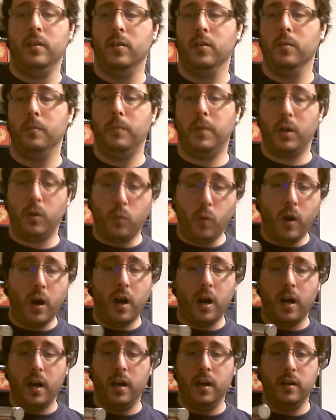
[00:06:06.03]
or
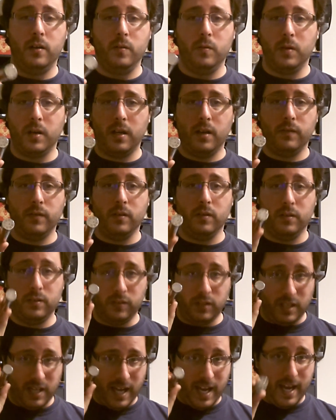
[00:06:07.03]
bagua, whatever.
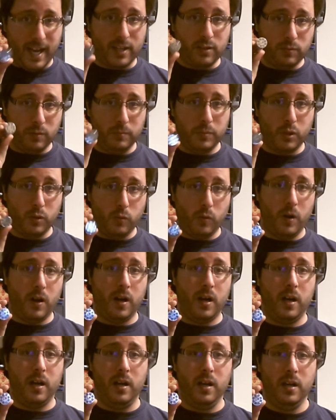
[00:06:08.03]
It's an actual
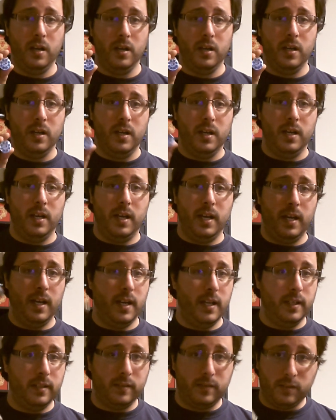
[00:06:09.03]
bagua.
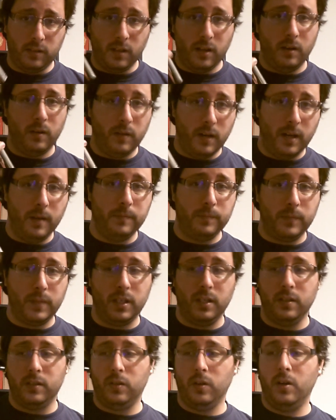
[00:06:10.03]
And so I'm
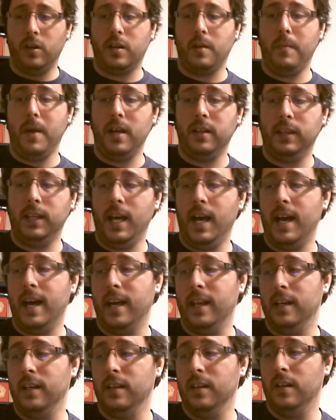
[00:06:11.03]
going to talk about
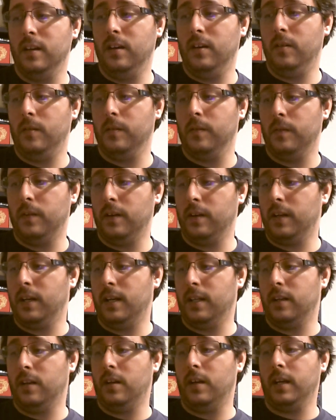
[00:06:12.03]
that. You know, I
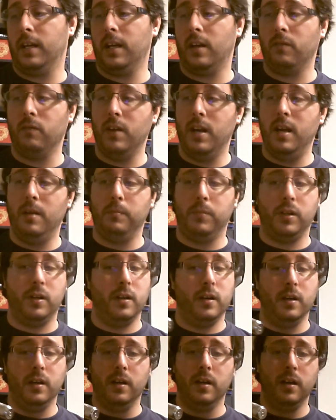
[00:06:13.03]
got a
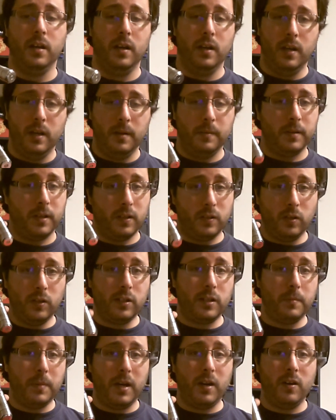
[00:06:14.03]
rambler. I'm going to
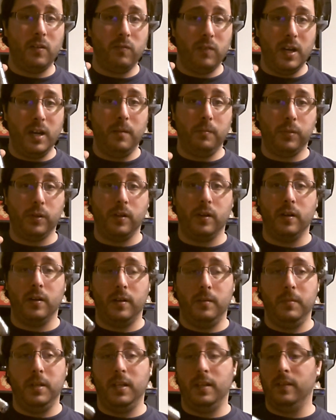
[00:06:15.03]
talk about a rambler. I
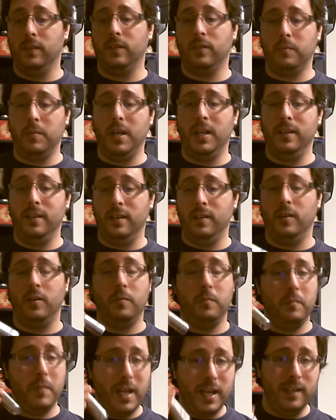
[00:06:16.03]
mean, this is an
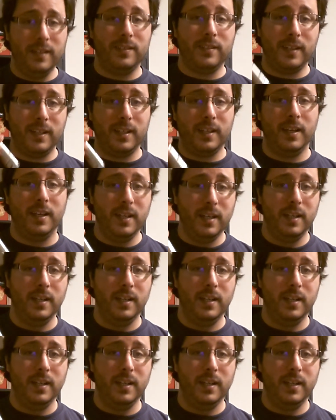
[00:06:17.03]
amazing